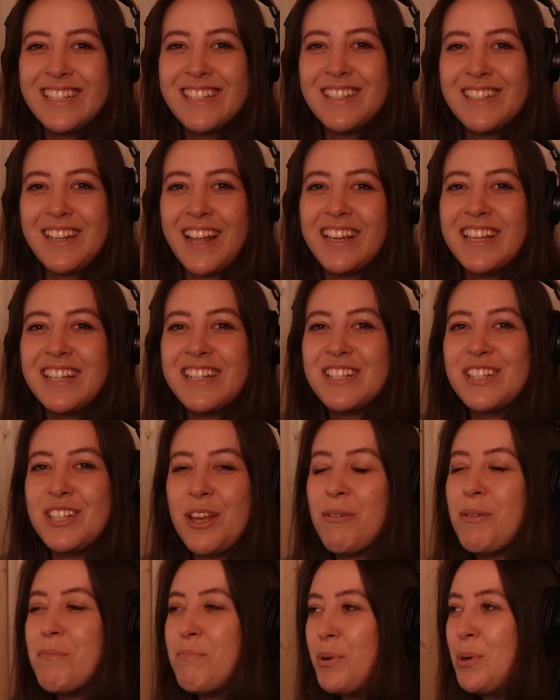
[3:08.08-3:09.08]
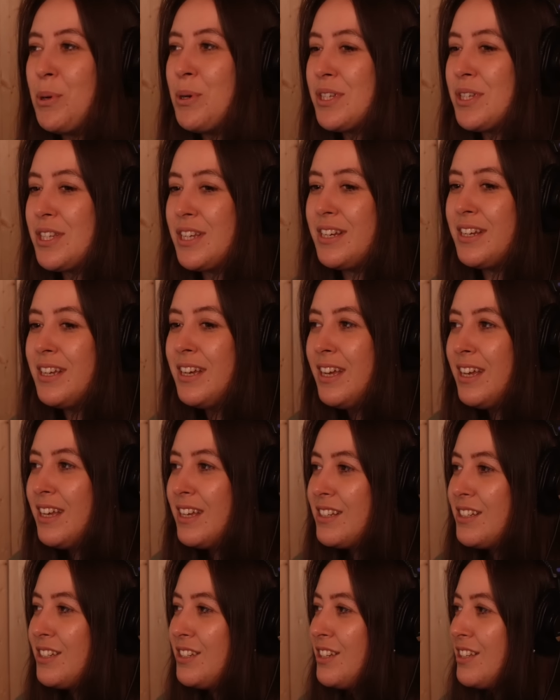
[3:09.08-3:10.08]
It's like, it's so important
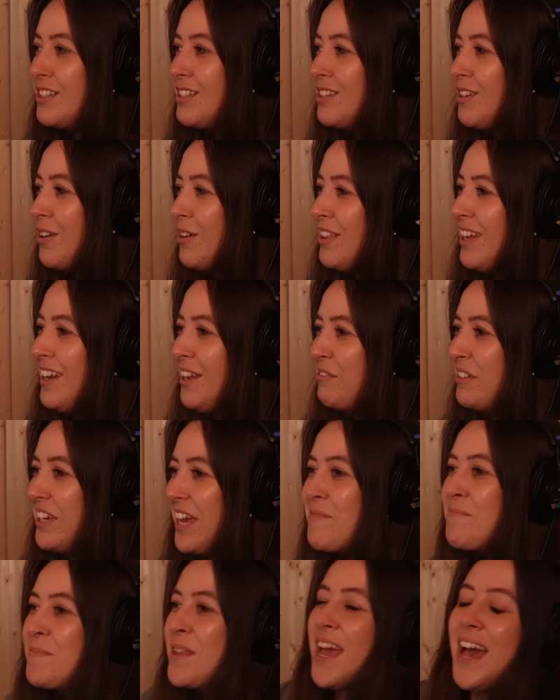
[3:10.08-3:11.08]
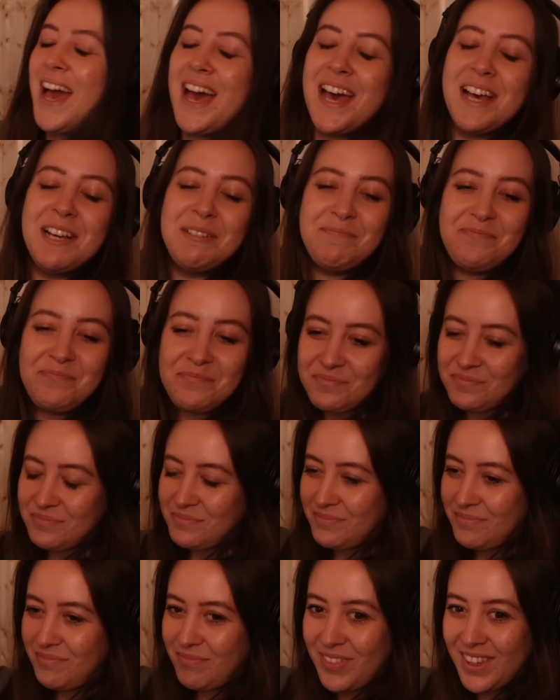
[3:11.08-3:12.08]
to just, oh, they're loving it.
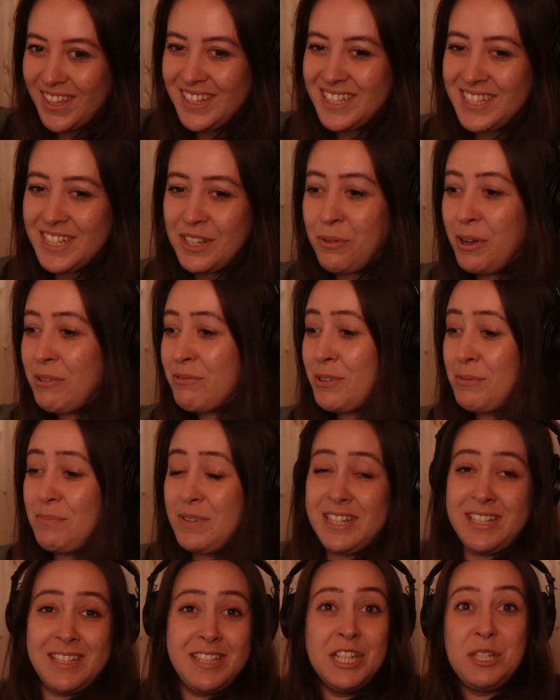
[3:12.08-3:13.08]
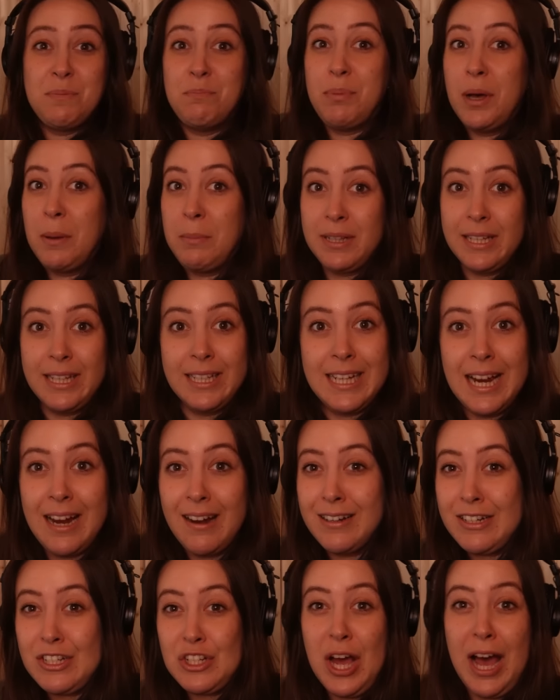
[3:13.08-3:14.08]
She went from this such bubbly
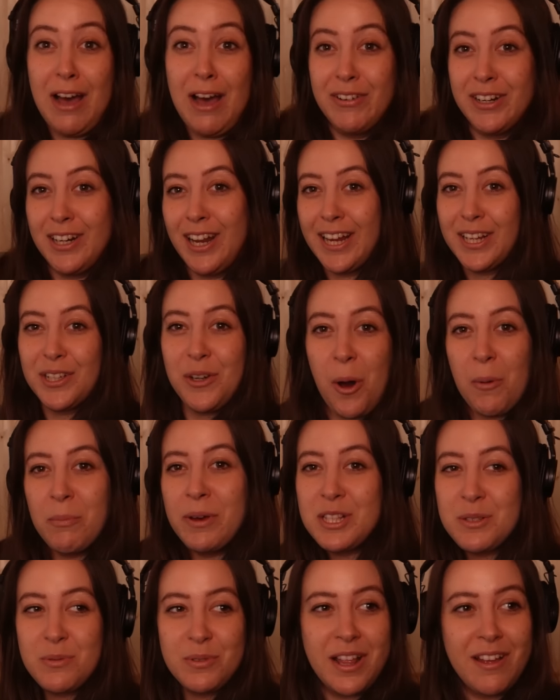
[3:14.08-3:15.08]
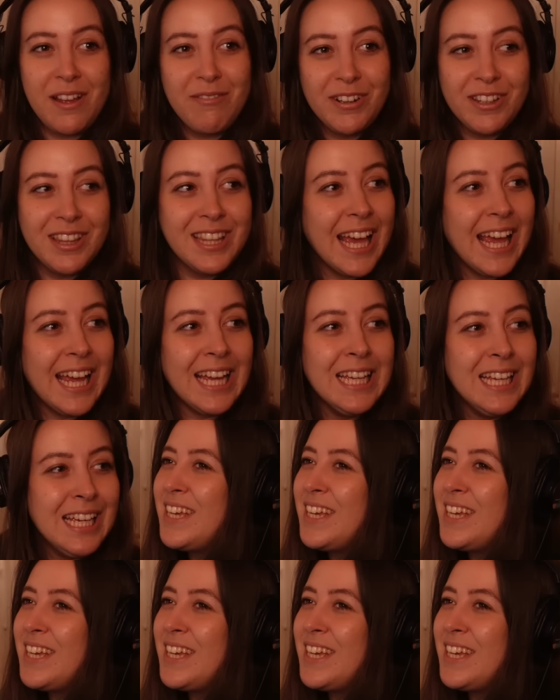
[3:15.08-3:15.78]
character having like comments with everything.